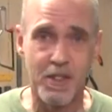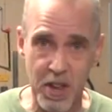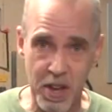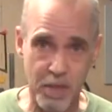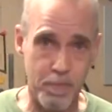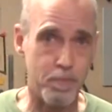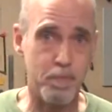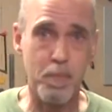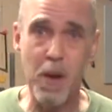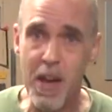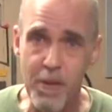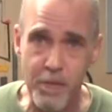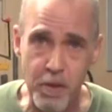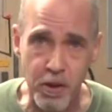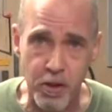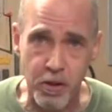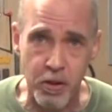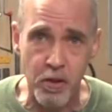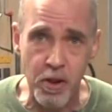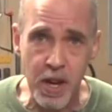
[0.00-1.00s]
this bit of
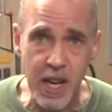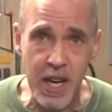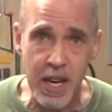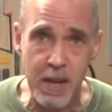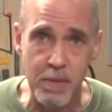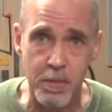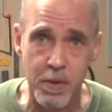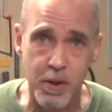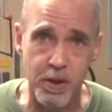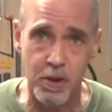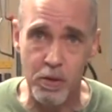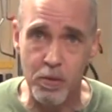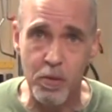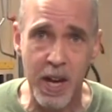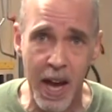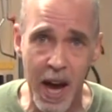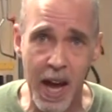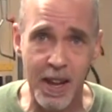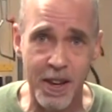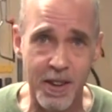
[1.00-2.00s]
a dream to
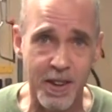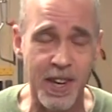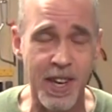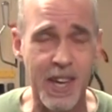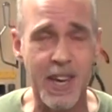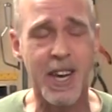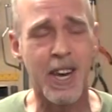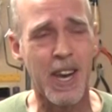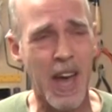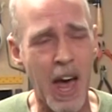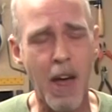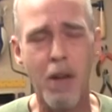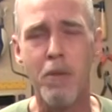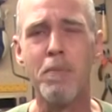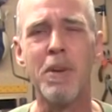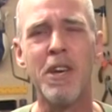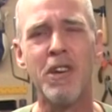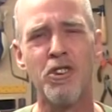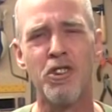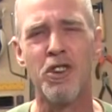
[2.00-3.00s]
reality and
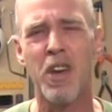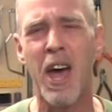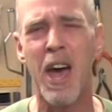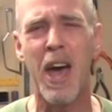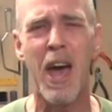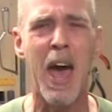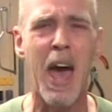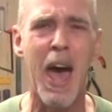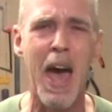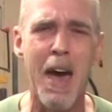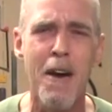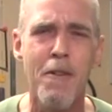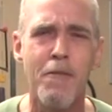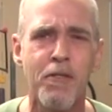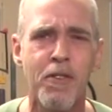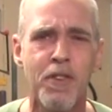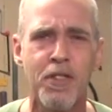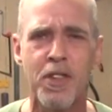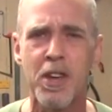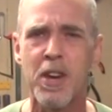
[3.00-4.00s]
help me share
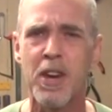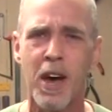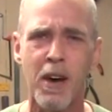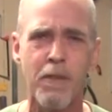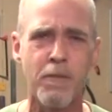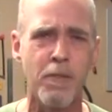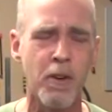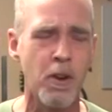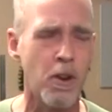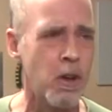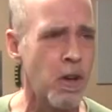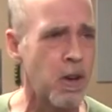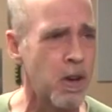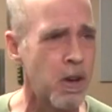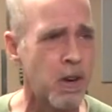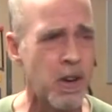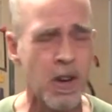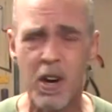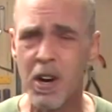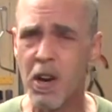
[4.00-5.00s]
everything I've
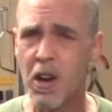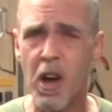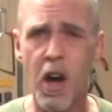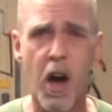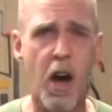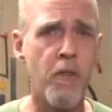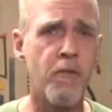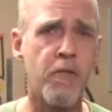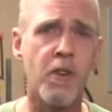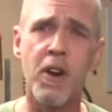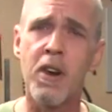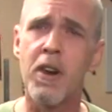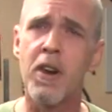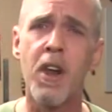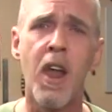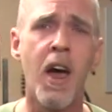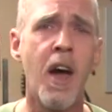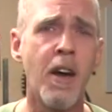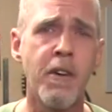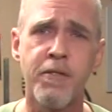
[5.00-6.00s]
learned over a
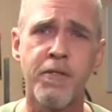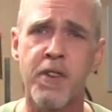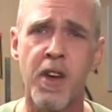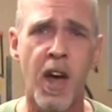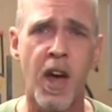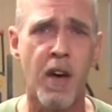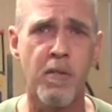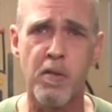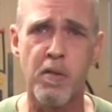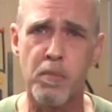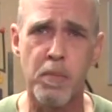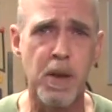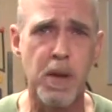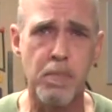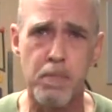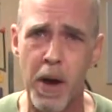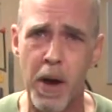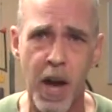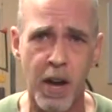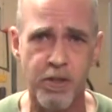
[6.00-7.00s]
lifetime of
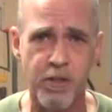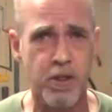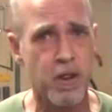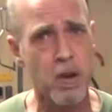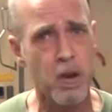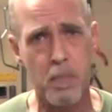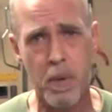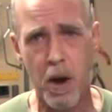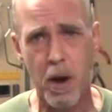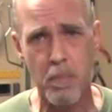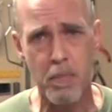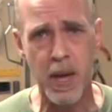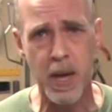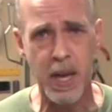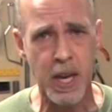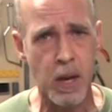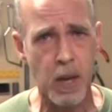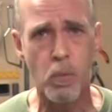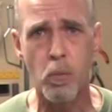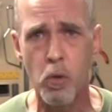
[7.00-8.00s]
being passionate about
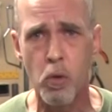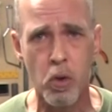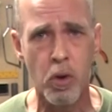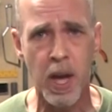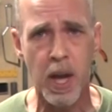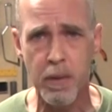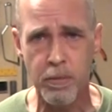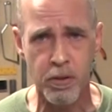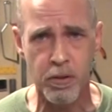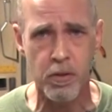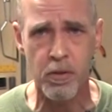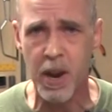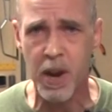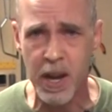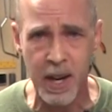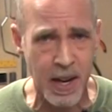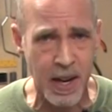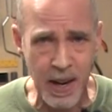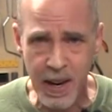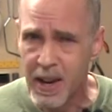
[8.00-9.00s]
making war games
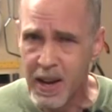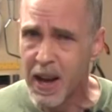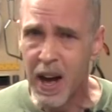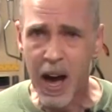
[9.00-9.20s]
terrain.